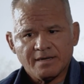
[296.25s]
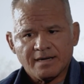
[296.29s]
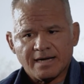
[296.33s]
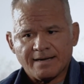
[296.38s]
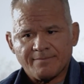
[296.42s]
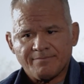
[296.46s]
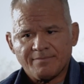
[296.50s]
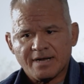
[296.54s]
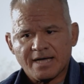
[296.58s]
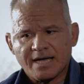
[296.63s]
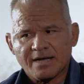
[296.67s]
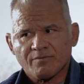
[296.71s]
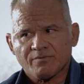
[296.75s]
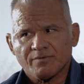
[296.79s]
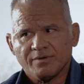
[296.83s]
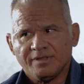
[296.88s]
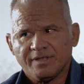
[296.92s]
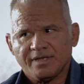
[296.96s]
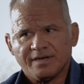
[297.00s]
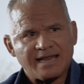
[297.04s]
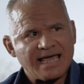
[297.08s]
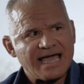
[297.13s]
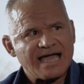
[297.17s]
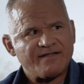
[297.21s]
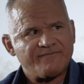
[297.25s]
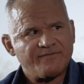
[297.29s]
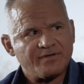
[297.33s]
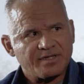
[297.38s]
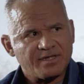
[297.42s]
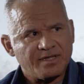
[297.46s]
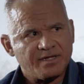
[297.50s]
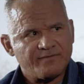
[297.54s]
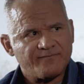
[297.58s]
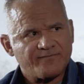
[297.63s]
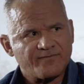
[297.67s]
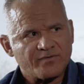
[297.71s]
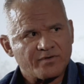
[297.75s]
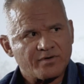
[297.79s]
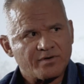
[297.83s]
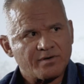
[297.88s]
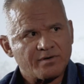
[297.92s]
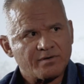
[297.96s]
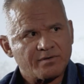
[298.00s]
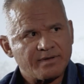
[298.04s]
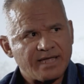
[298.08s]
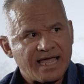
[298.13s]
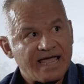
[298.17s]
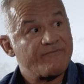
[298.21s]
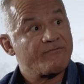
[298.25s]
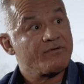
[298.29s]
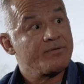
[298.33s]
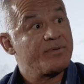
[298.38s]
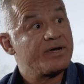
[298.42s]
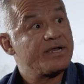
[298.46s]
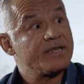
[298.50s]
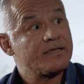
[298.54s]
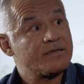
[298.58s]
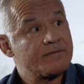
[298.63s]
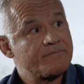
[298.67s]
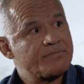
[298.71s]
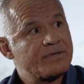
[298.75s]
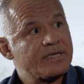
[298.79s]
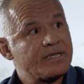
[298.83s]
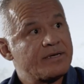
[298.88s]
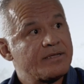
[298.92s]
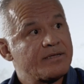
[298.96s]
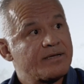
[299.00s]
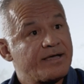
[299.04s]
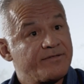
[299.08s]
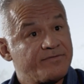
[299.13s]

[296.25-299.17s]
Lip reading: I'm not really an advocate for everybody competing.